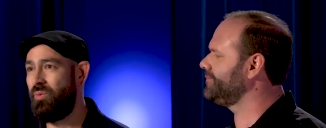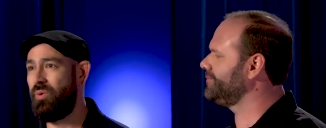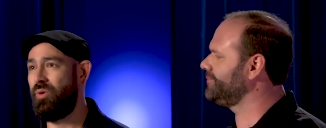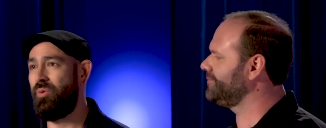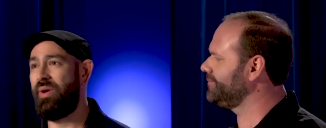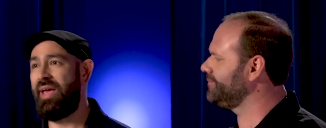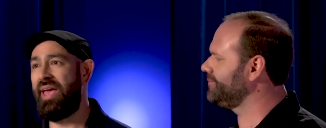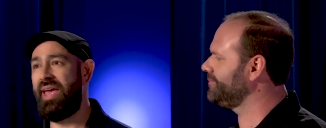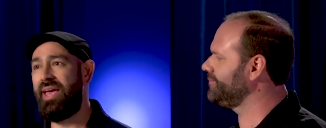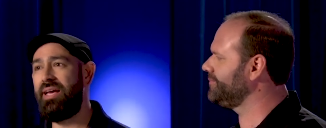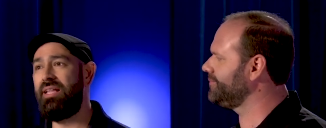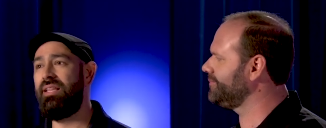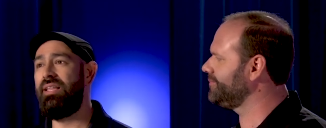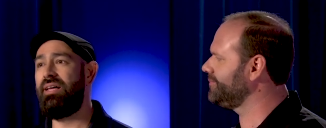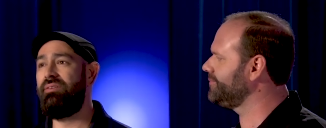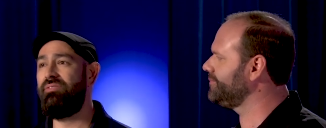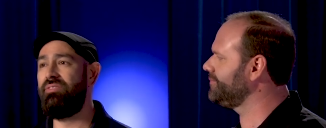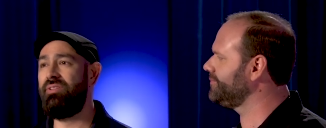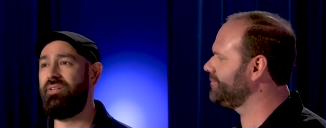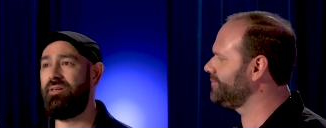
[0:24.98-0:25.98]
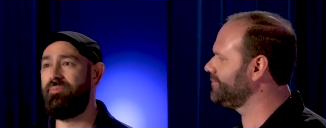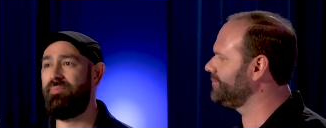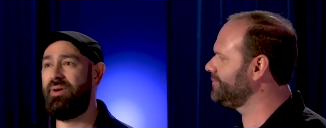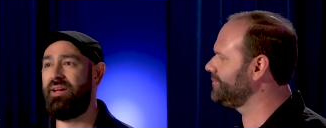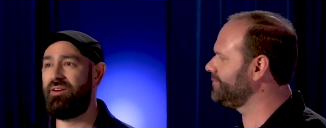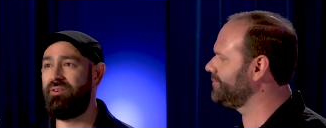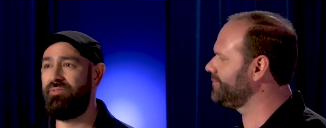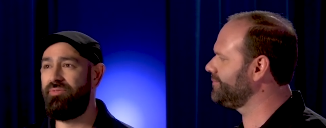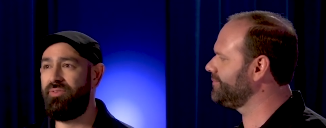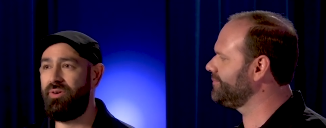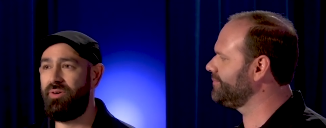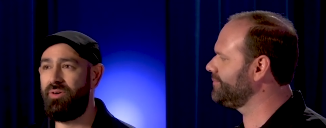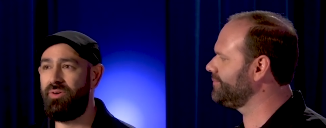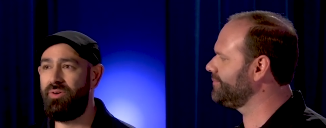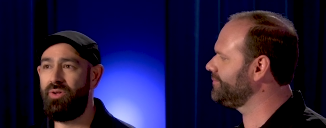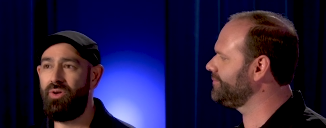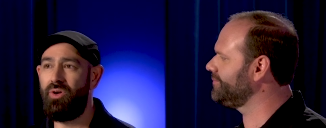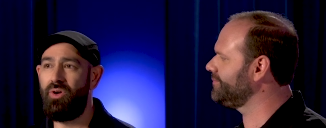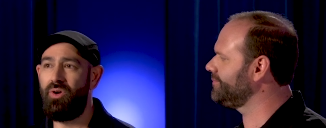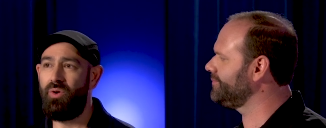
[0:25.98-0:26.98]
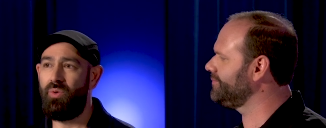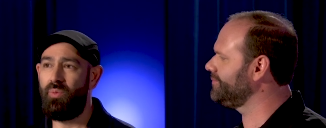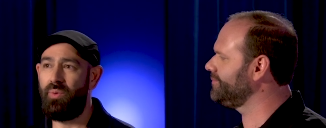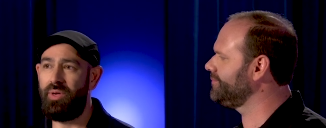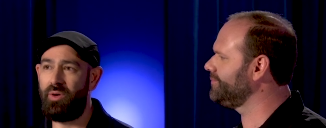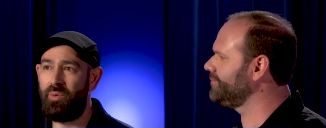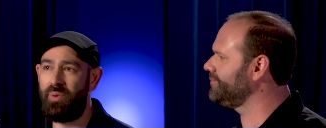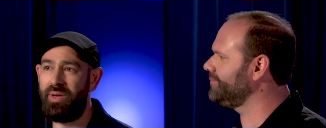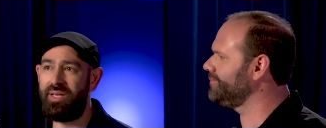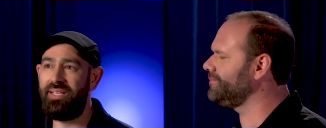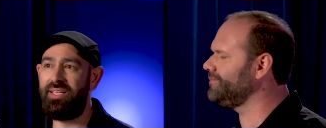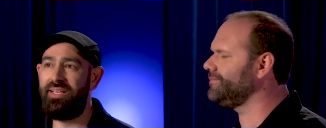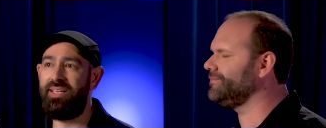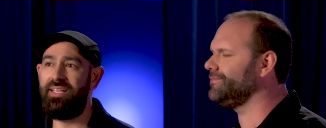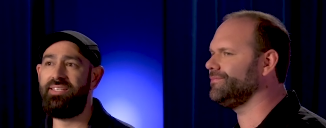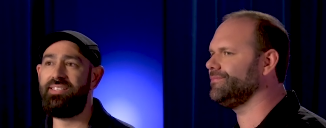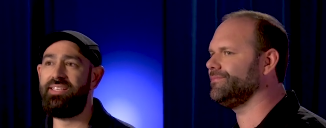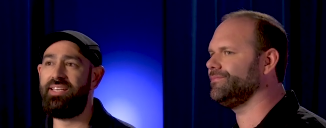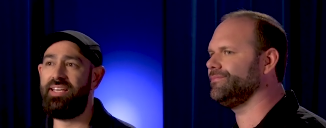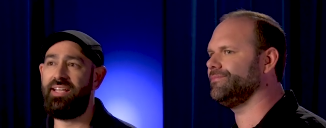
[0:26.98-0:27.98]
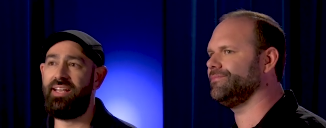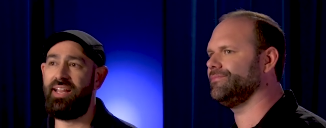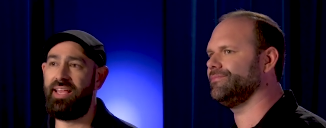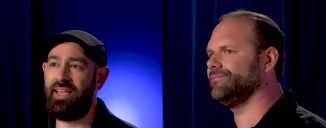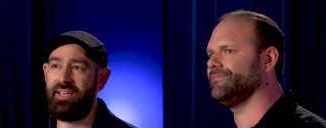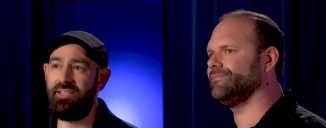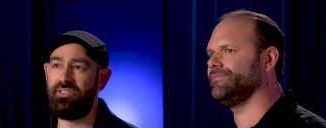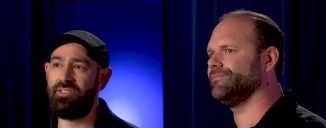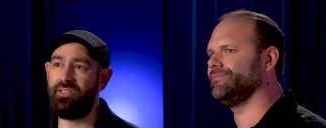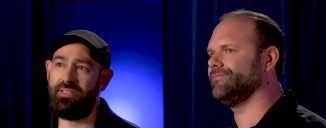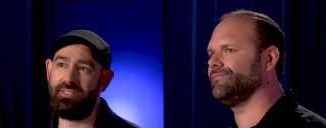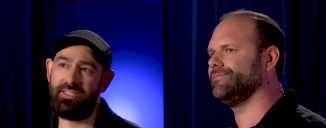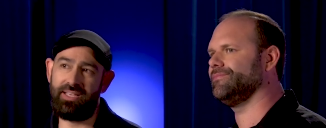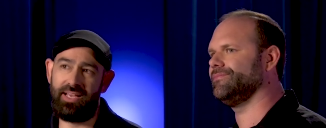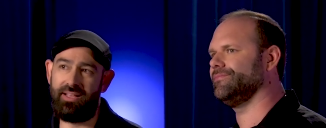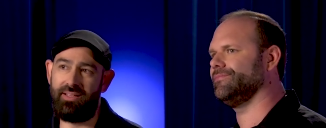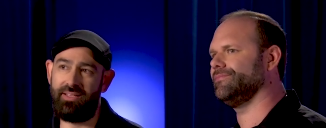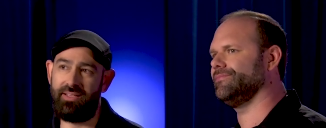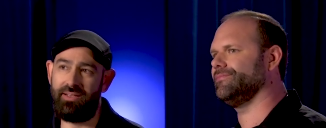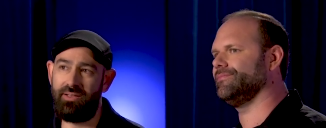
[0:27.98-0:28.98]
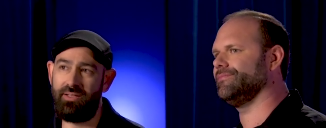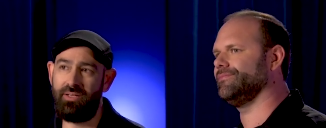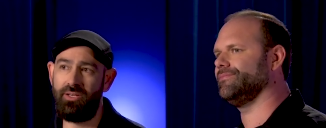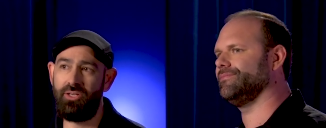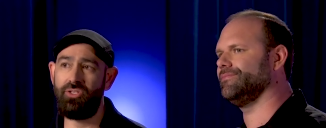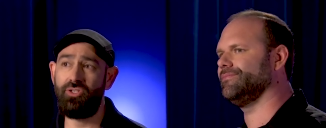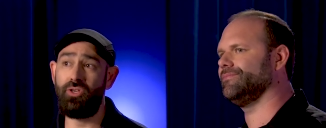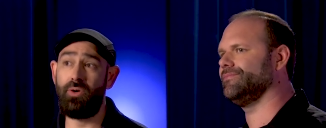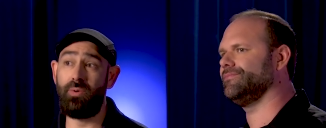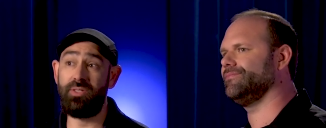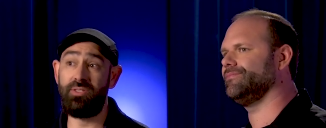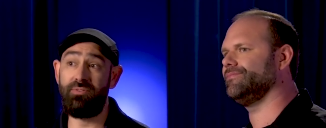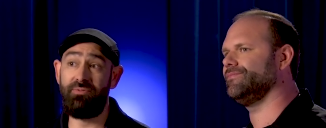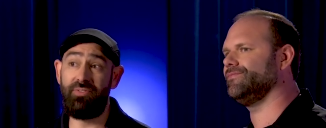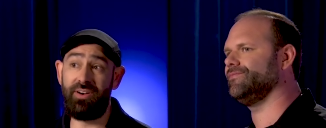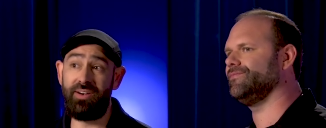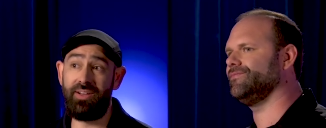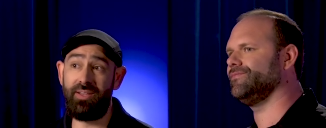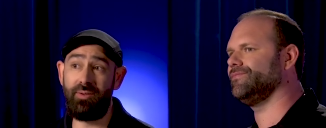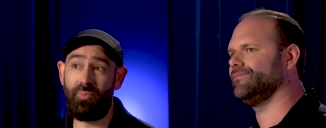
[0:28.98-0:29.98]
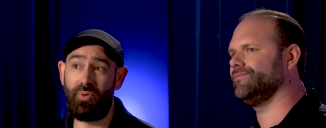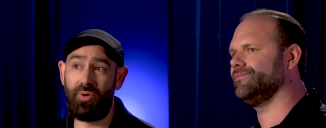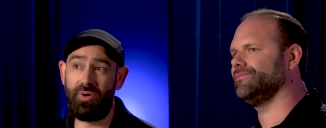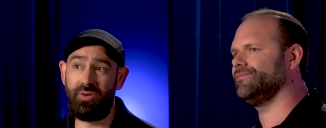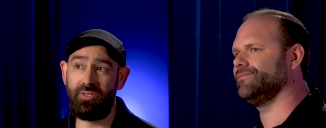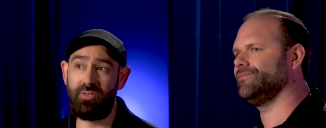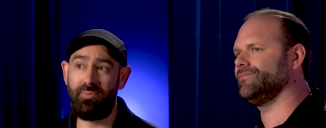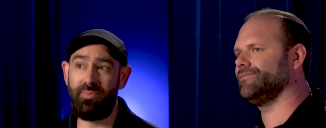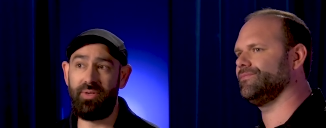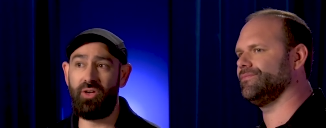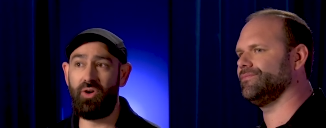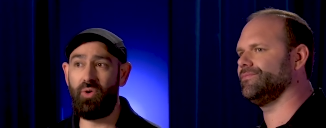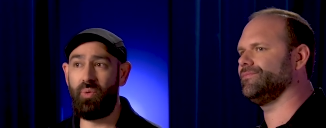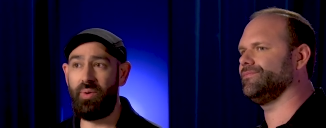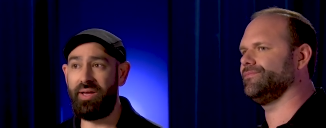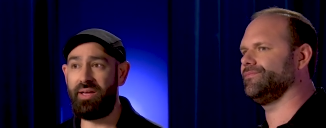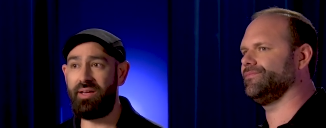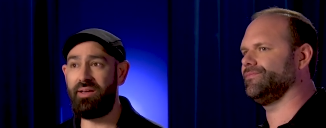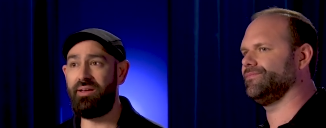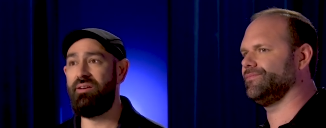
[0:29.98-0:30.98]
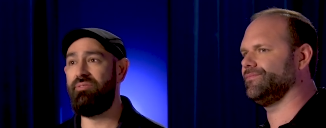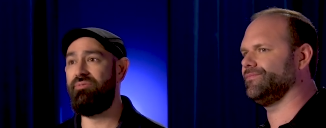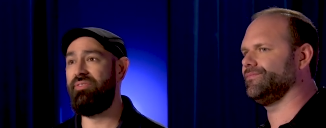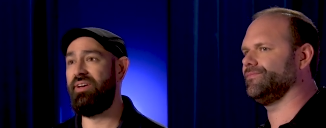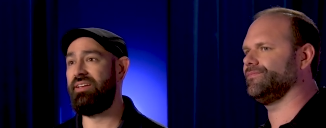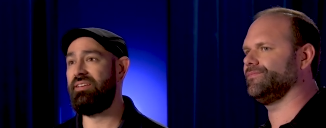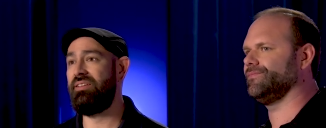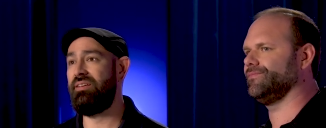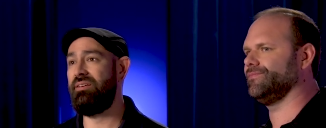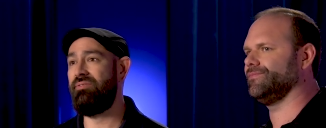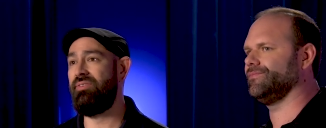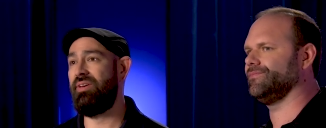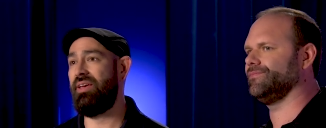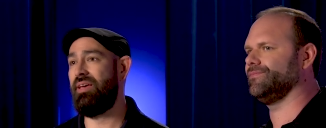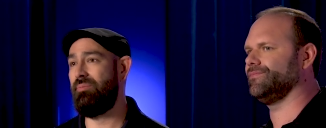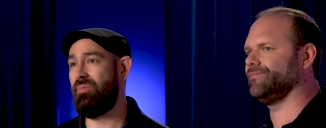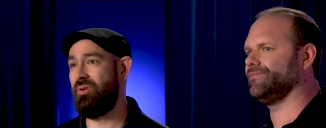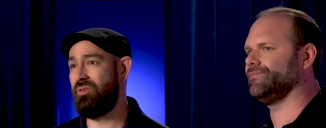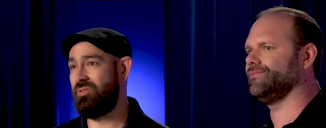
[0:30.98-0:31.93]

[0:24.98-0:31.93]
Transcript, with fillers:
Speaker 1: When we hang a lavalier microphone, we quickly need to get hands-on talent. So it's very important to be quick, effective, and